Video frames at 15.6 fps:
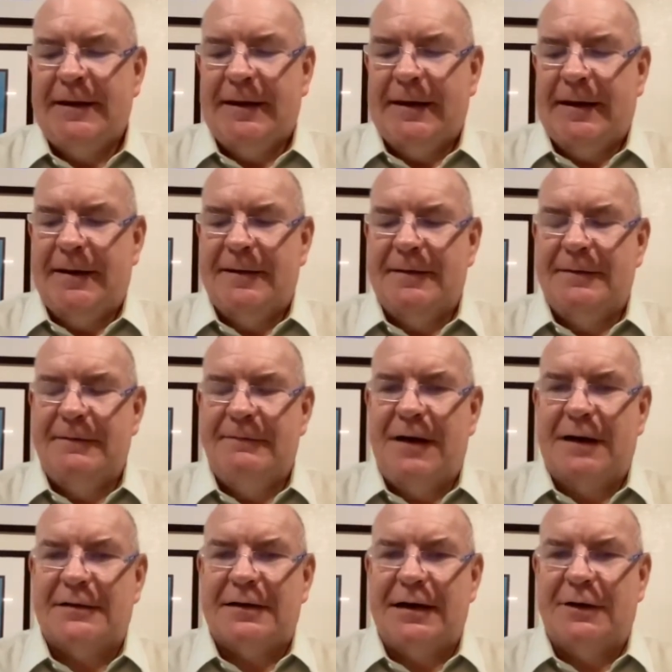And the
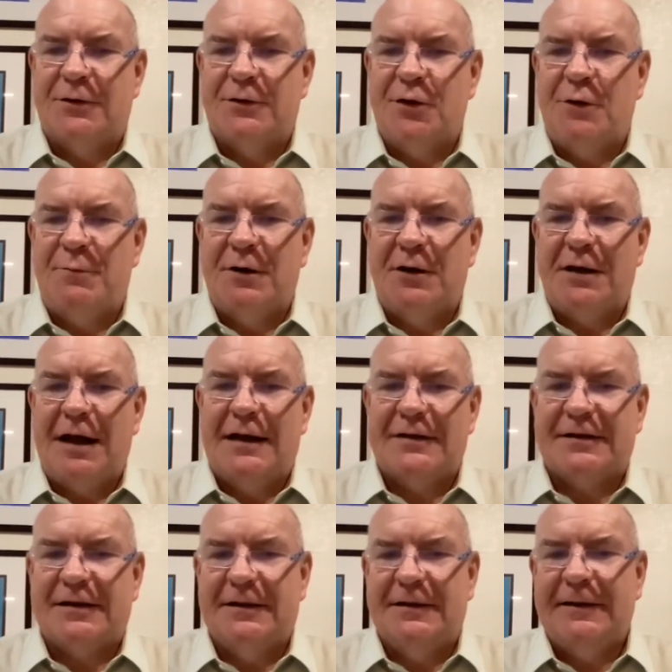fact that I grew up in
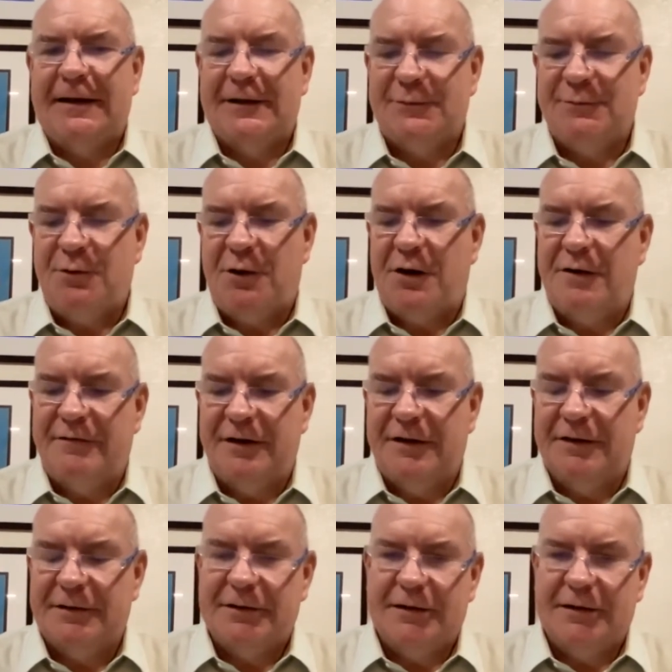Alaska as part of